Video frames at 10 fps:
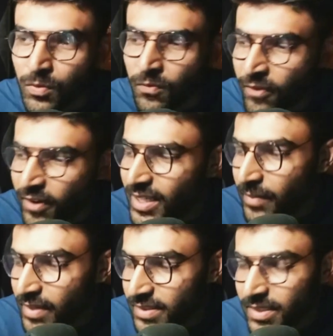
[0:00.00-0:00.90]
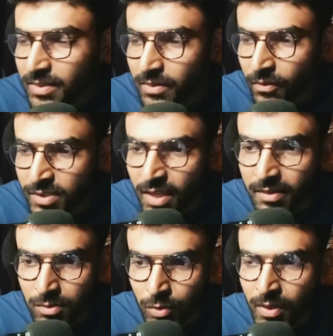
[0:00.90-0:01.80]
very amazing
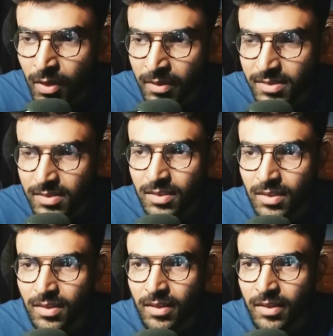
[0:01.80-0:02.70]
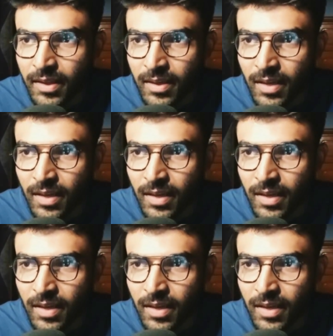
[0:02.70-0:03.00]
results. To be honest, like